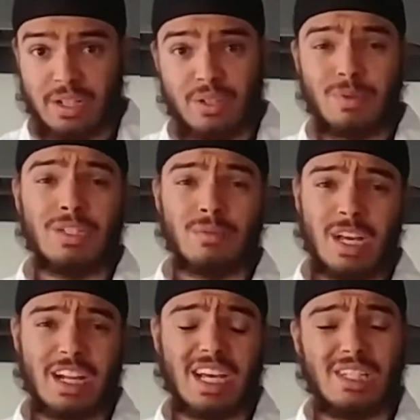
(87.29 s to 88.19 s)
The reason we
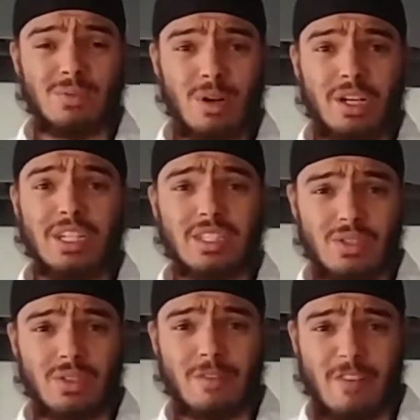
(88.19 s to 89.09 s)
add ice water is so
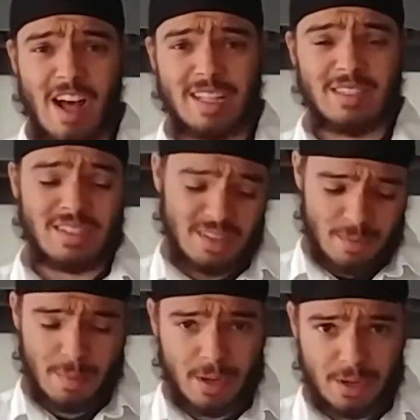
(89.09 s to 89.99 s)
the fats, the
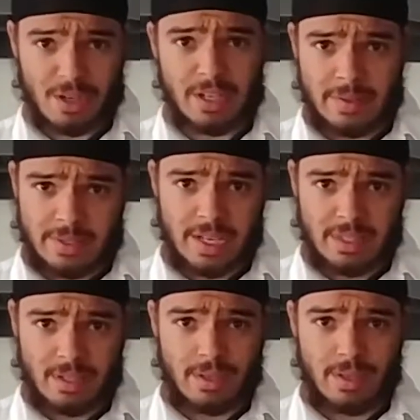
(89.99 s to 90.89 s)
butter inside
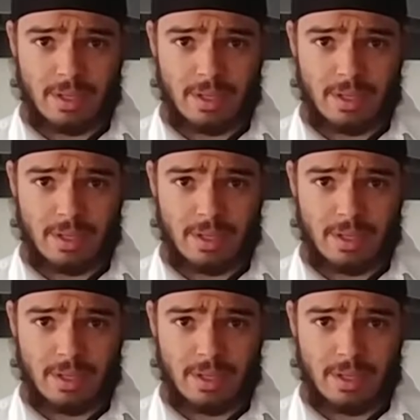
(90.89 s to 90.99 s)
the